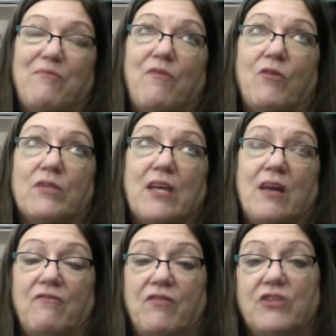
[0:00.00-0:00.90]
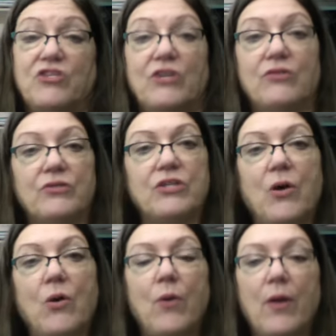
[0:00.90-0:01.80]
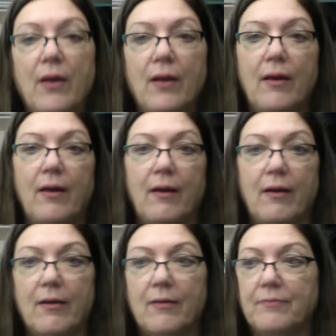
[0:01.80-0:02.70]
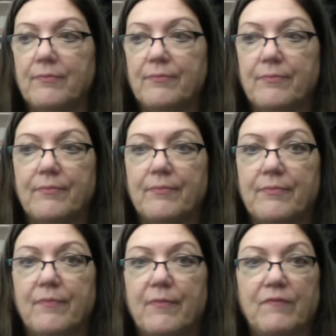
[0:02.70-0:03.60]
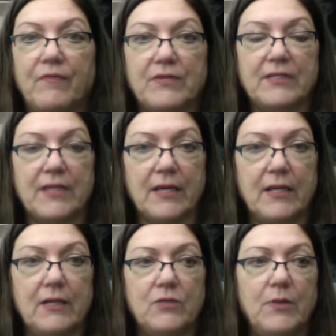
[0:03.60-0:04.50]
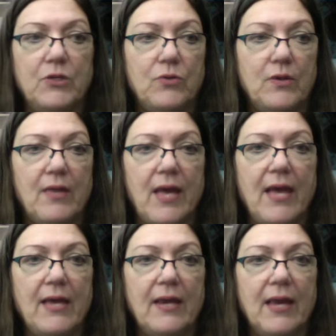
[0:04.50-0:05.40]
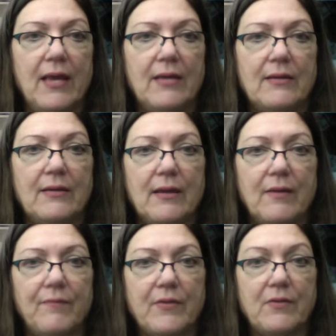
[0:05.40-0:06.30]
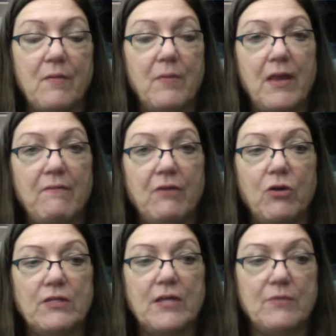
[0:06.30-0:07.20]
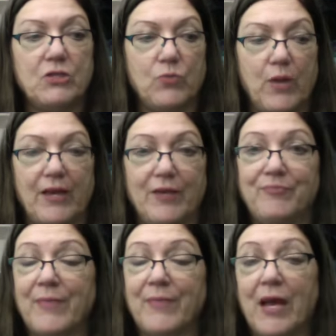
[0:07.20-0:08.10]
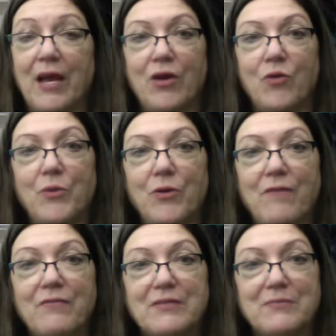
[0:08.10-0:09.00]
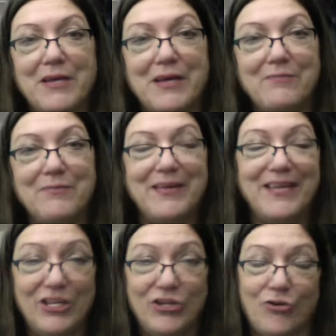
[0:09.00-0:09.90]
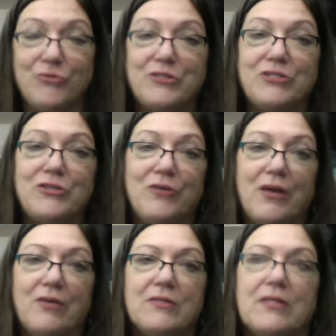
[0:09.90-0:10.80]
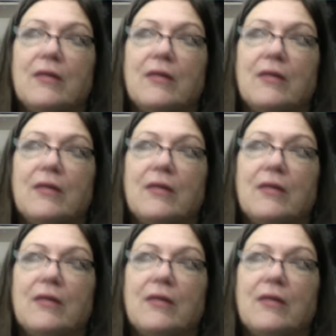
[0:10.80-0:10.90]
focusing on for this year. So it feels exciting to be doing that. And so I've been having a great time this week. I hope you're having some time in your own studios,